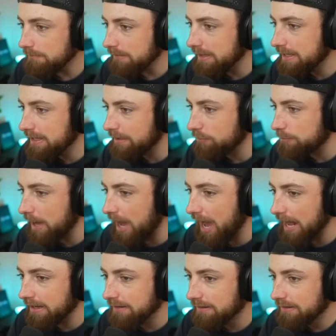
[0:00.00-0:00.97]
It is
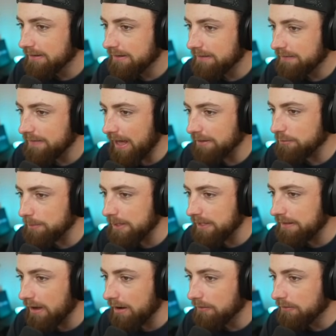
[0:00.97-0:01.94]
bad. That's me,
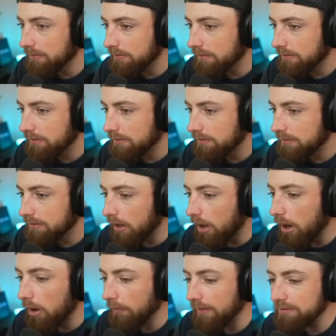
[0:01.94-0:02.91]
though.
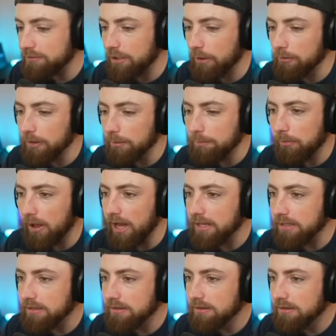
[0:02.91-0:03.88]
Oh, let's go. Good play.
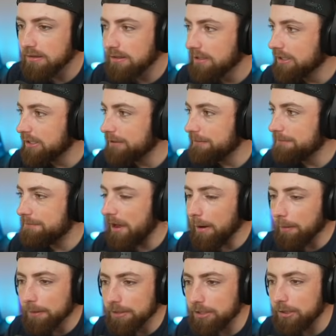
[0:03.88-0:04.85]

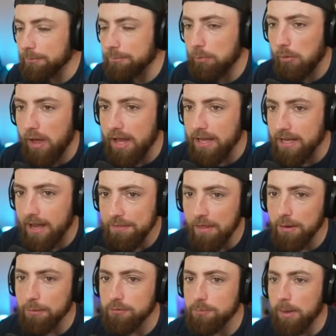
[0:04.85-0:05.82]
Very good play. I
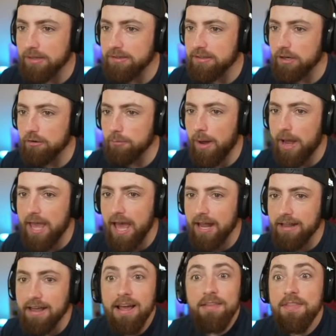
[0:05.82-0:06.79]
thought it was about to get over my
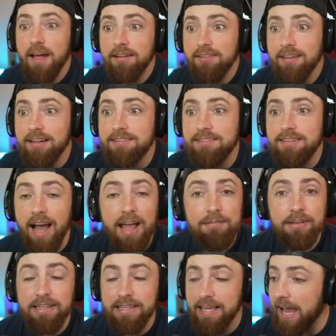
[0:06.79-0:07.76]
head. That's a
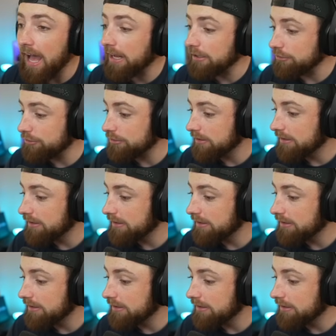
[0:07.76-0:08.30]
diving catch.